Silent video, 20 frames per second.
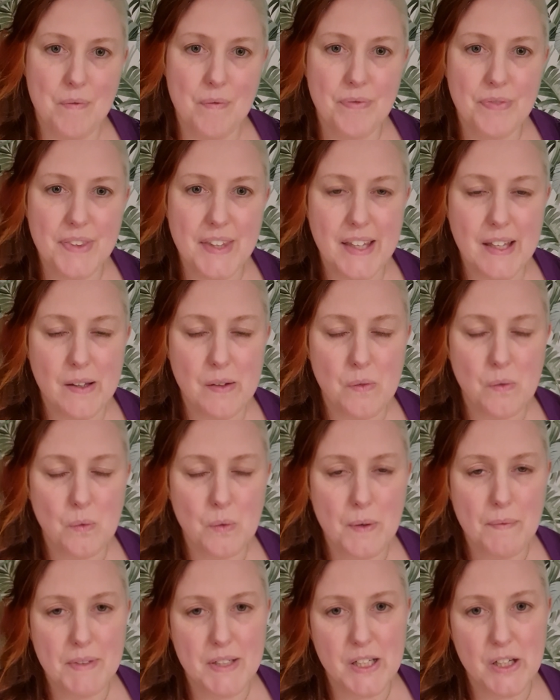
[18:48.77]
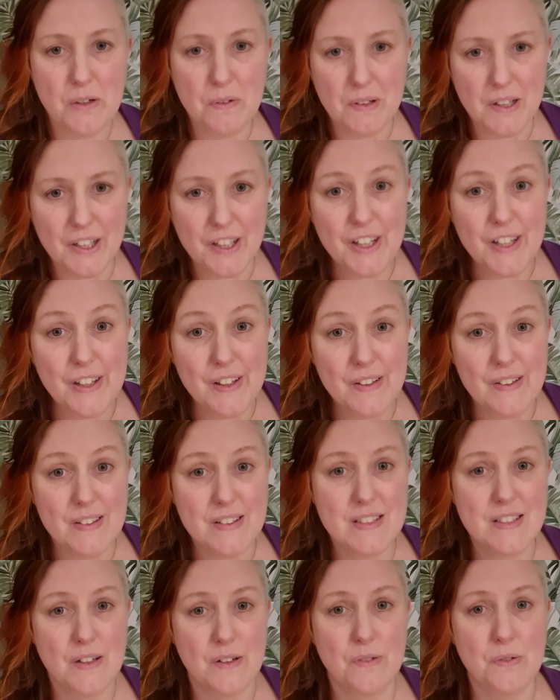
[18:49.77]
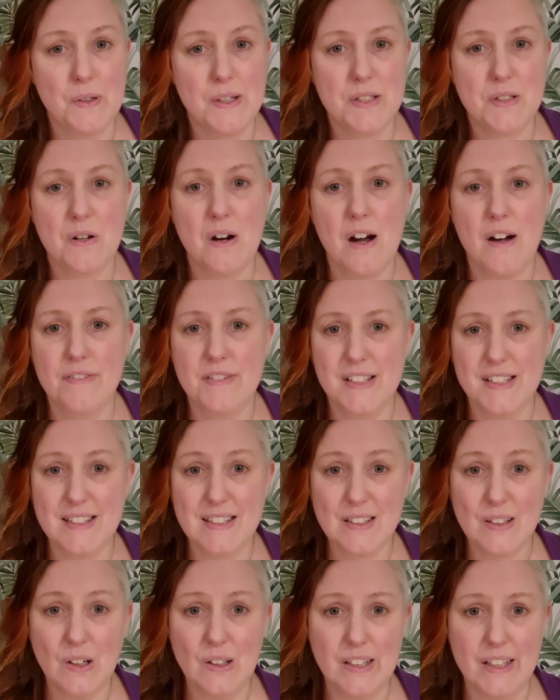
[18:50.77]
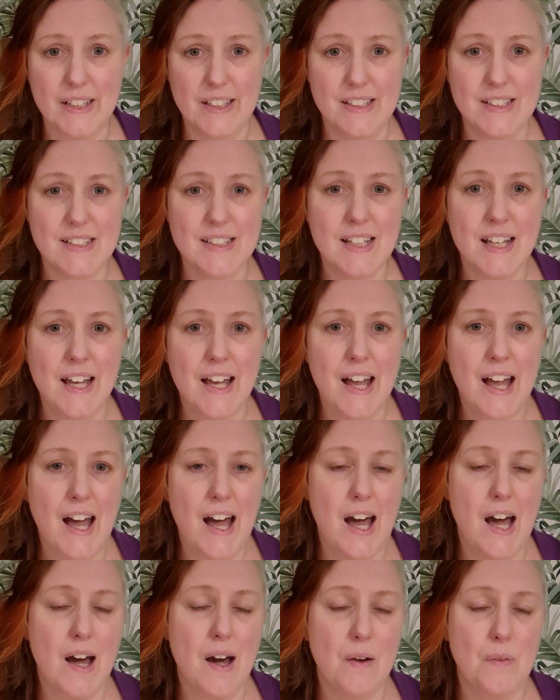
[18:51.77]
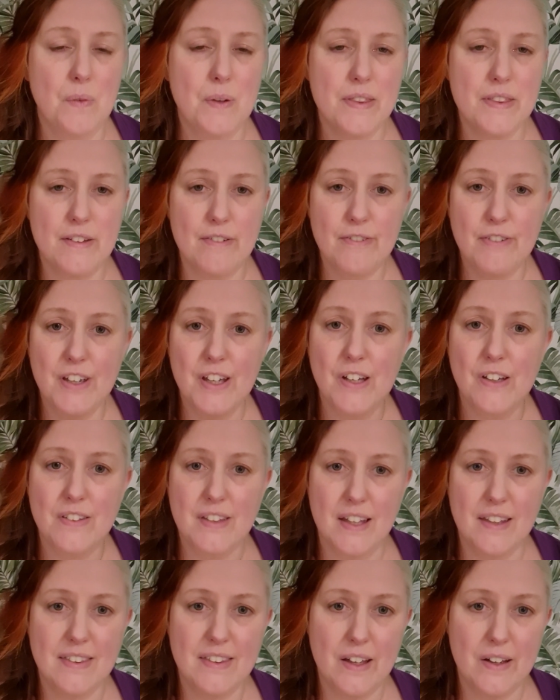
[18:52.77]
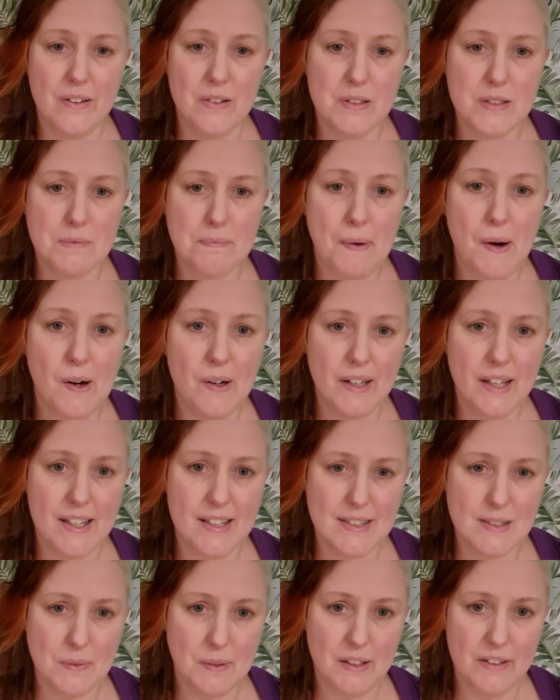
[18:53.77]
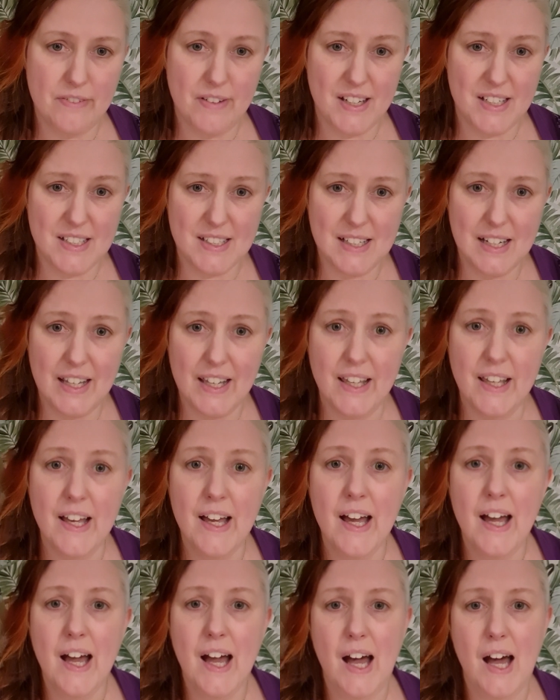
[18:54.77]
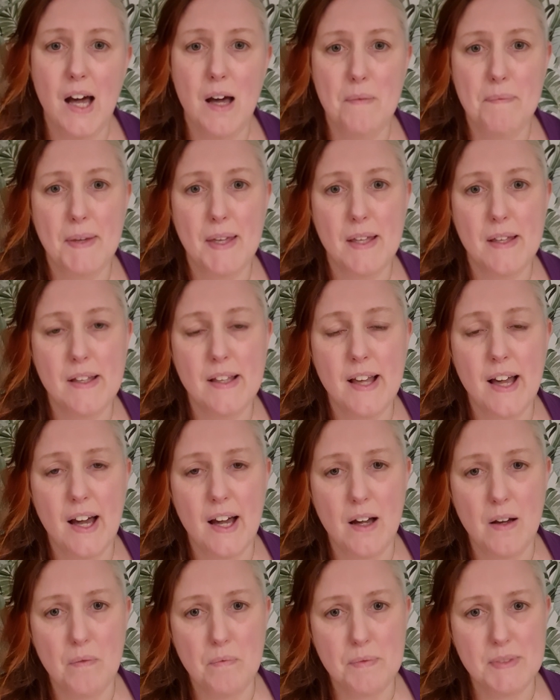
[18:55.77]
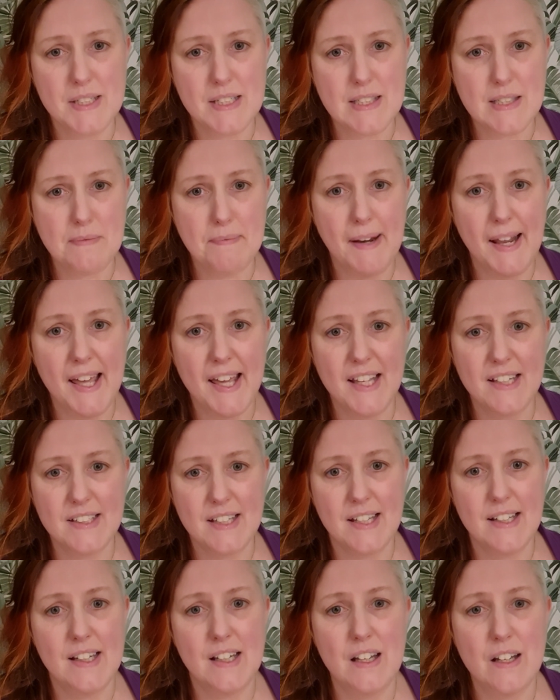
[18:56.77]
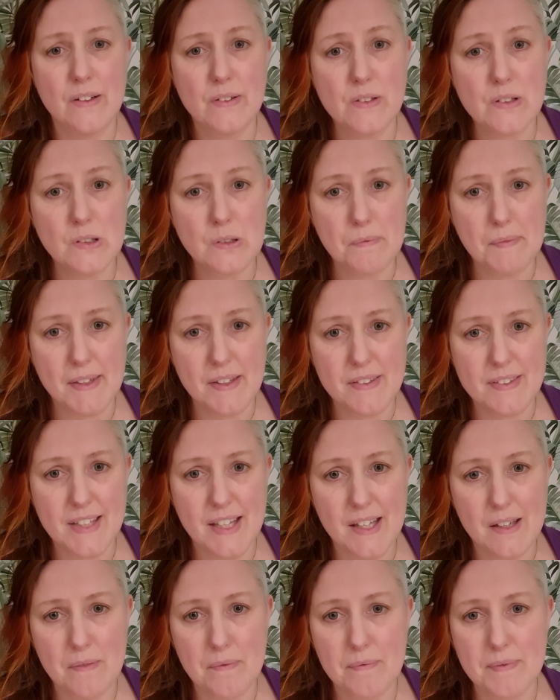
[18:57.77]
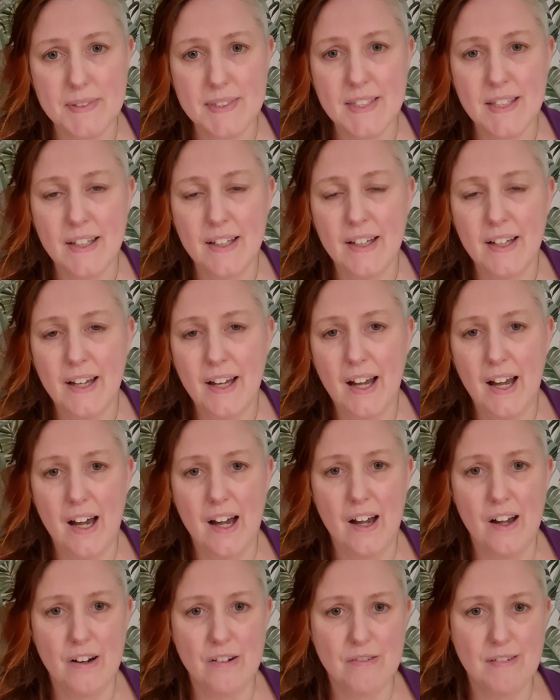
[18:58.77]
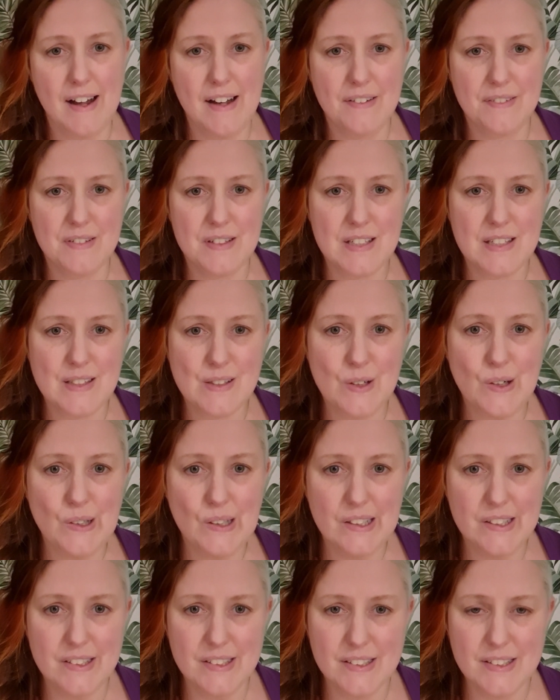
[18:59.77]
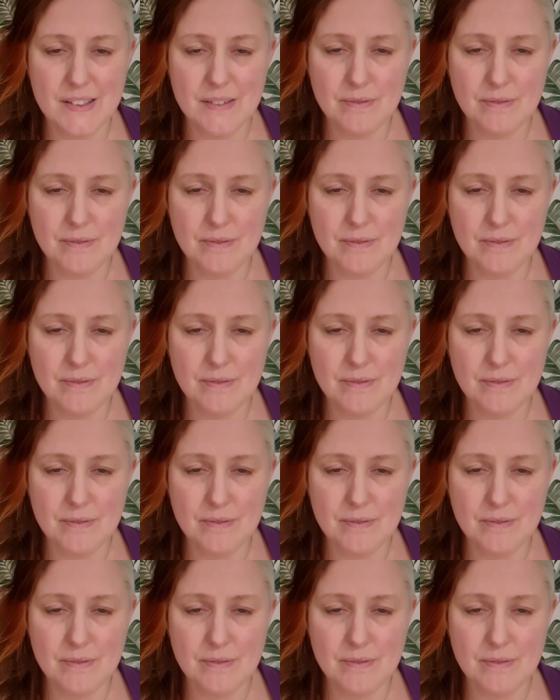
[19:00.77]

the women who were accused of witchcraft in Scotland, with the view that those pockets will eventually be displayed in local museums around Scotland.